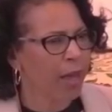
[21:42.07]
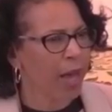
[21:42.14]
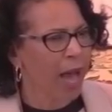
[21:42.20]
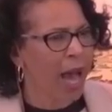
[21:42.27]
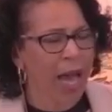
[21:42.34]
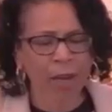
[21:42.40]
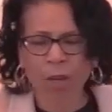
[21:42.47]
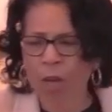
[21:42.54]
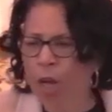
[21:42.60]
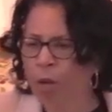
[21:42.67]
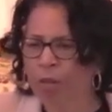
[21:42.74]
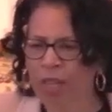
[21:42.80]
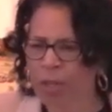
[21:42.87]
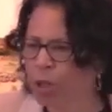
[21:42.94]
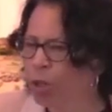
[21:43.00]
I know
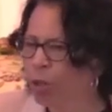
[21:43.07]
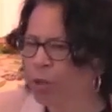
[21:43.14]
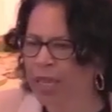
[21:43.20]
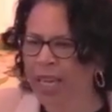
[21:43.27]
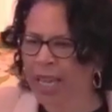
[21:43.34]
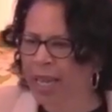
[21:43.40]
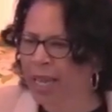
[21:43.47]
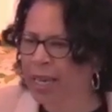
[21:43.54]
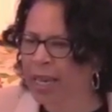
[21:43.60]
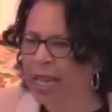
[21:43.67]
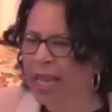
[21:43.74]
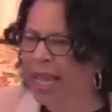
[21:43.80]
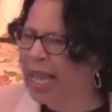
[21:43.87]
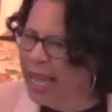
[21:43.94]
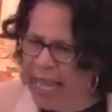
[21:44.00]
that you can't
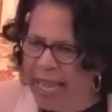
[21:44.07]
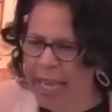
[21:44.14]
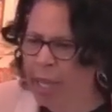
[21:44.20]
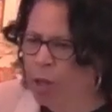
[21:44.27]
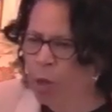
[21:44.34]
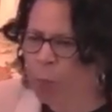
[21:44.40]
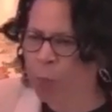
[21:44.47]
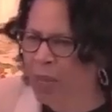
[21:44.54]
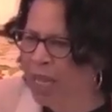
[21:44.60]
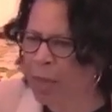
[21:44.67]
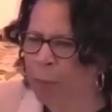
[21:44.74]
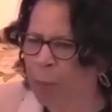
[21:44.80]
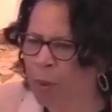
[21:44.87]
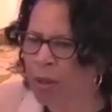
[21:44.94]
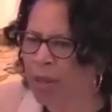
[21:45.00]
heal
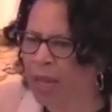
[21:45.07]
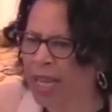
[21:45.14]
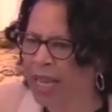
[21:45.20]
people